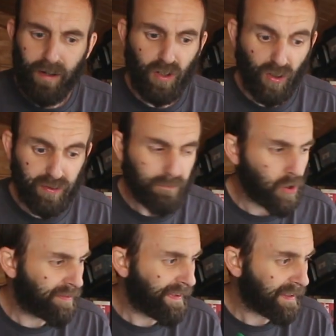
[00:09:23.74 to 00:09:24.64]
I've got some
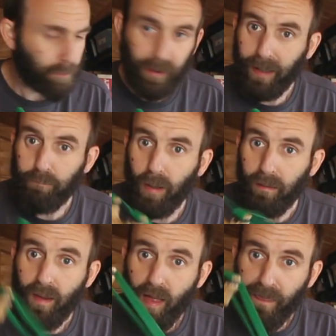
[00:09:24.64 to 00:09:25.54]
good things planned.
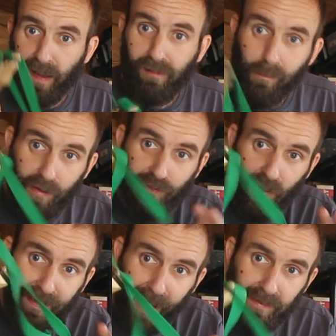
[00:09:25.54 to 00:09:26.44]
But thank you very much for
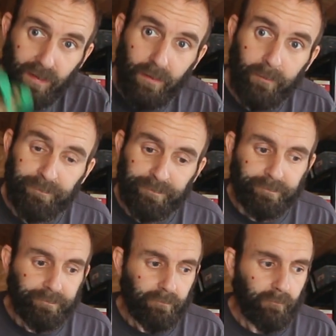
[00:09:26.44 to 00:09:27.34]
Glenn
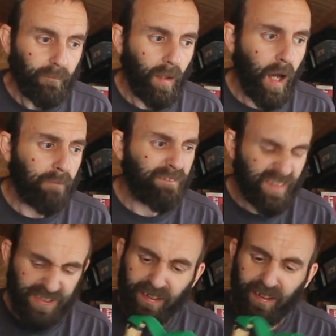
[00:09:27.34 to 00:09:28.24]

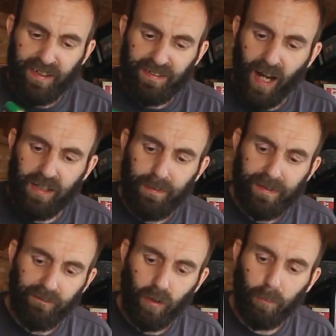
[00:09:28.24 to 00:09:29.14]
for sending this down to me
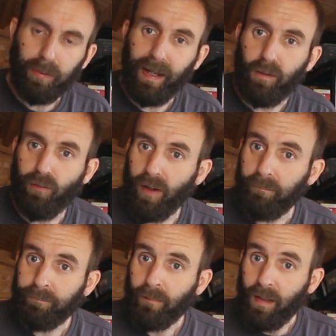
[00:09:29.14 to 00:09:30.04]
to have a little play with
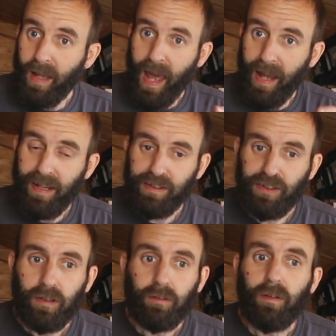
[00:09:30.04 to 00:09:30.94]
it. And
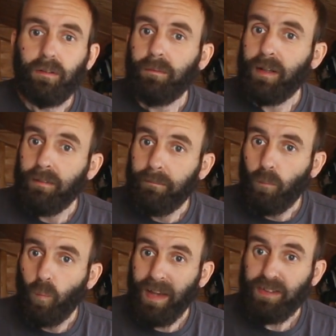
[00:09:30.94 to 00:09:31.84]
it's
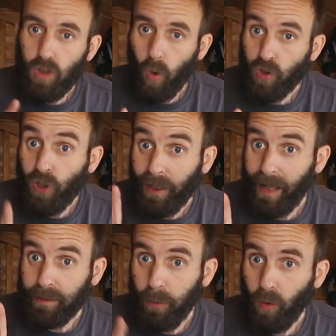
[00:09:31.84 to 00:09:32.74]
West Yorkshire
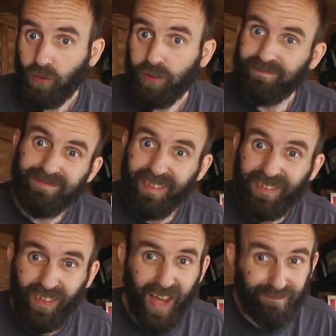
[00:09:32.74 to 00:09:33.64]
Catapults.
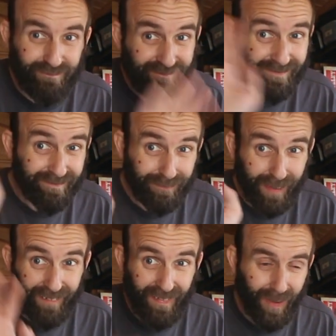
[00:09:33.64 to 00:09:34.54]
Until then,
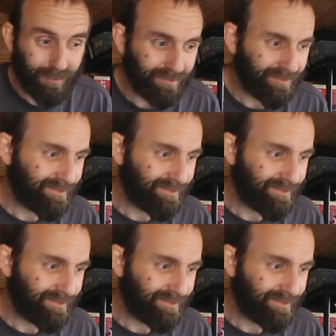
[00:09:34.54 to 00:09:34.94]
bye everyone.